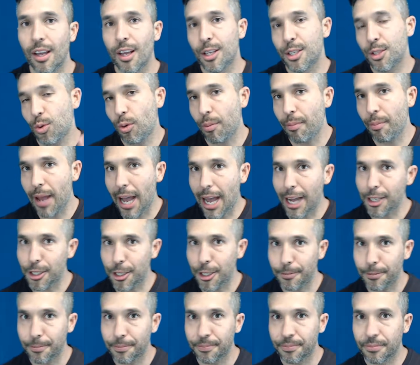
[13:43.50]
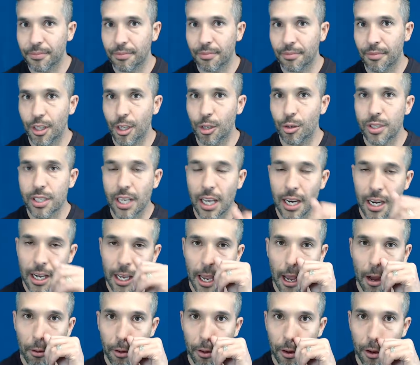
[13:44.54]
So imagine you sending
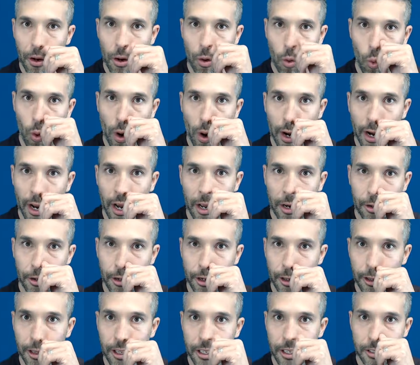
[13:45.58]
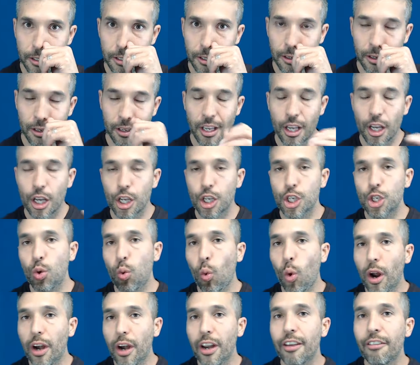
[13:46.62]
out 100 of these.
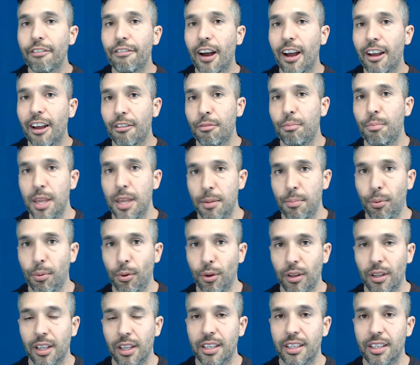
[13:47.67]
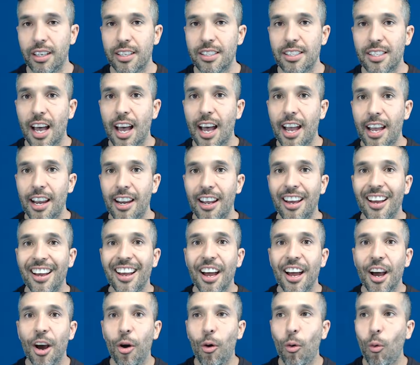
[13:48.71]
25 people decide,
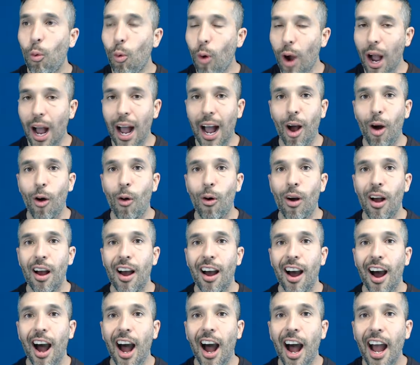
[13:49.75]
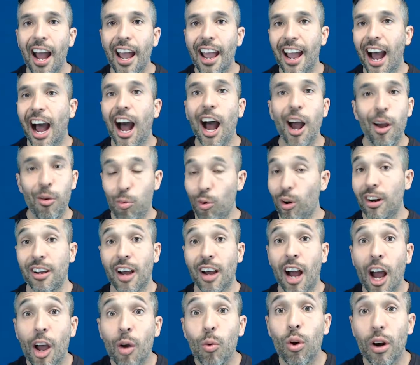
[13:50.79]
wow, I want
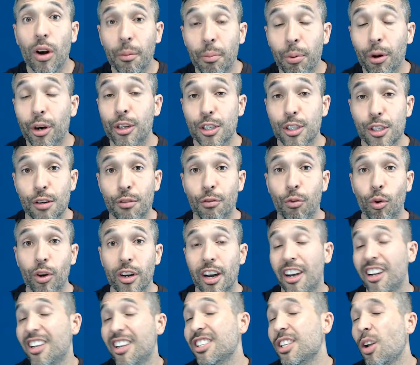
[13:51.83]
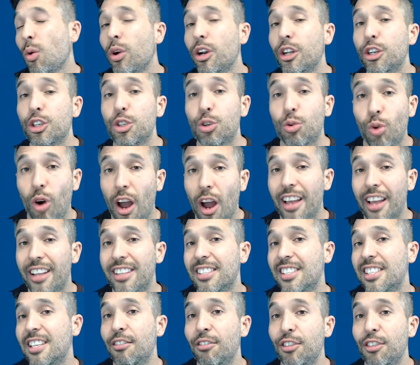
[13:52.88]
to purchase a 49 because I want to try and
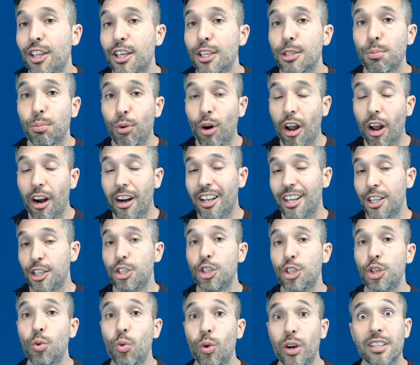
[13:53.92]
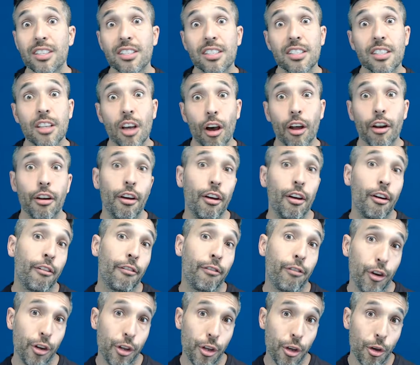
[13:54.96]
see if this product can do what it's done
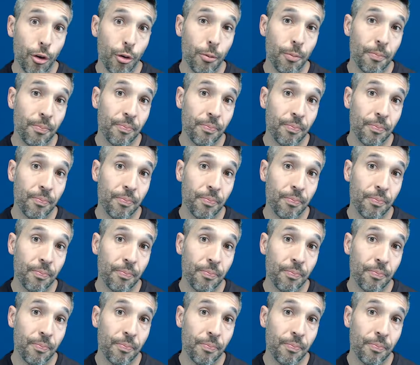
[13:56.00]
for you.